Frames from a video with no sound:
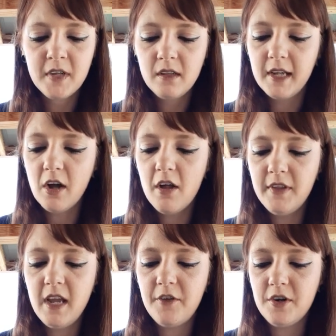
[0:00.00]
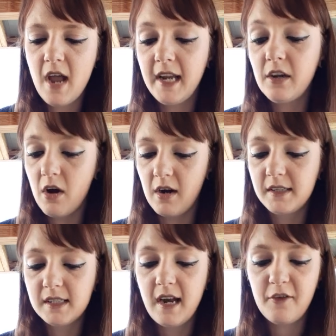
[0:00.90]
Like all the other Knight
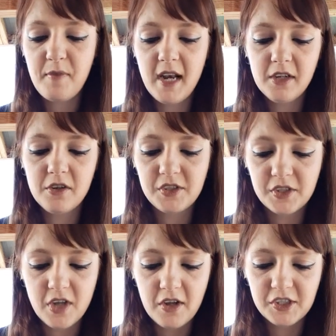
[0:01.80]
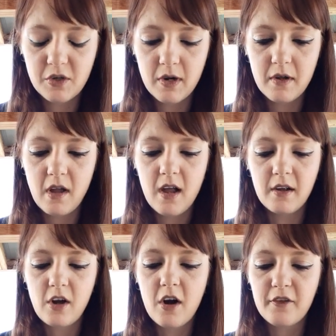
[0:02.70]
cards, the Knight of Pentacles is also a
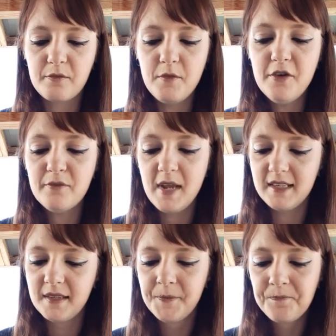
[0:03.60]
card of movement,